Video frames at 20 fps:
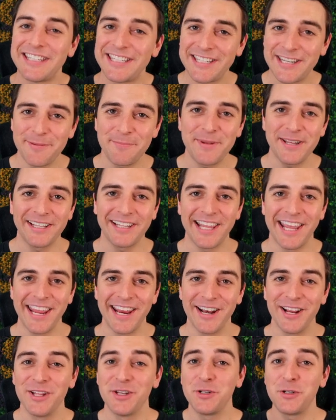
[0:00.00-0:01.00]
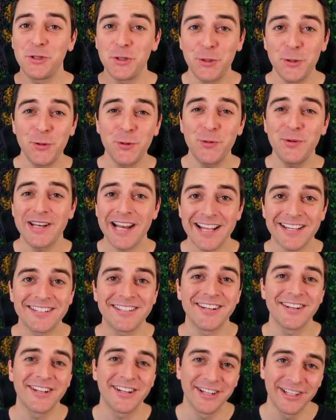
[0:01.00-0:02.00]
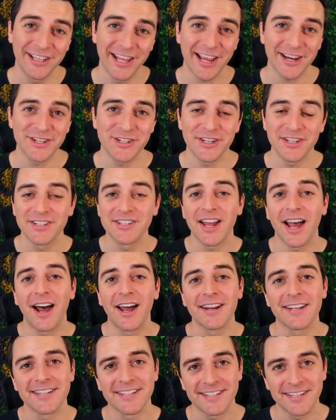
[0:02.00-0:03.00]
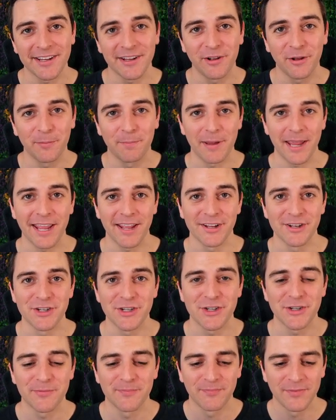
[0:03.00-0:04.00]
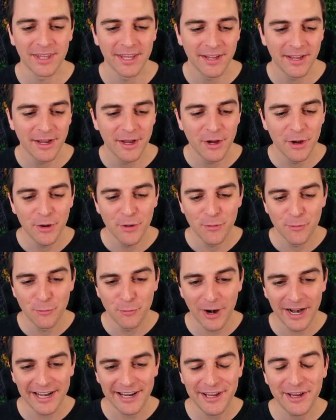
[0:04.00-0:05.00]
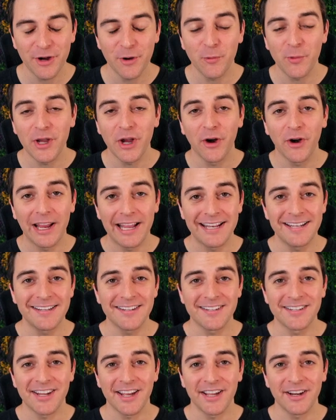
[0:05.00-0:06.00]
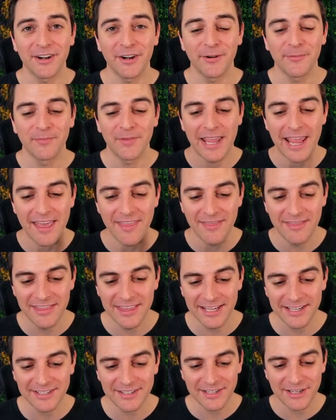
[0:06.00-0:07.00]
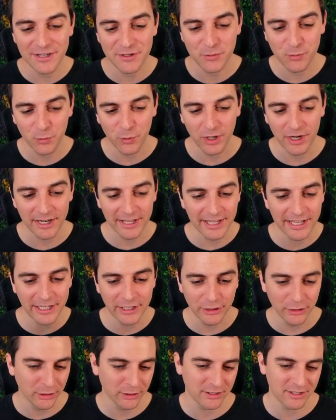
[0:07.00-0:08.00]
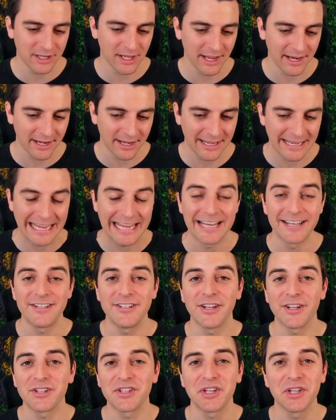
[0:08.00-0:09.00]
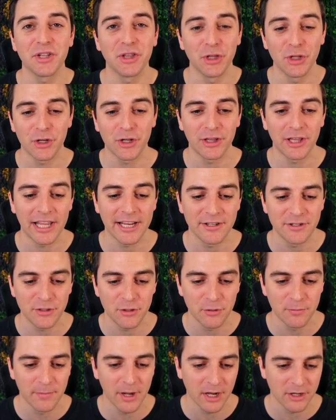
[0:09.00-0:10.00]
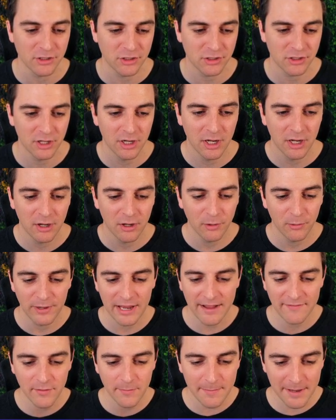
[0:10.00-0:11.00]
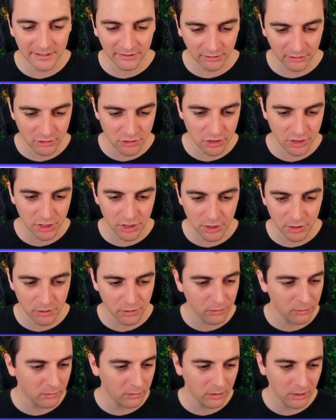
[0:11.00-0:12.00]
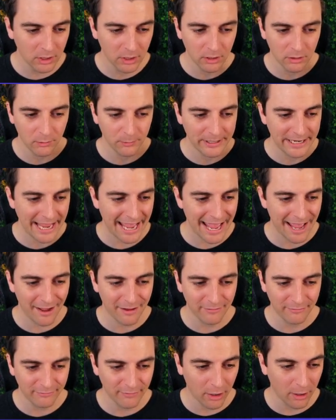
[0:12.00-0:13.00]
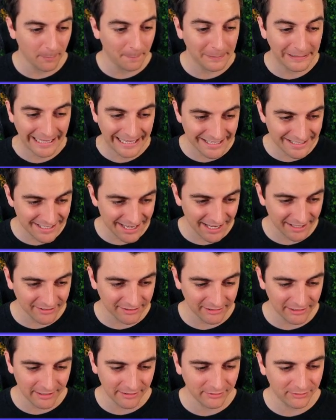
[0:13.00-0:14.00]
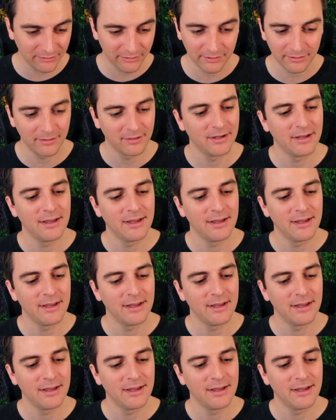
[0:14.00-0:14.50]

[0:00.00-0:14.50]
simulate two nested collections on a single page. Right here, we are in Designer, and this is what it looks like. It doesn't look like too much. We have a message to you. We have our plain text list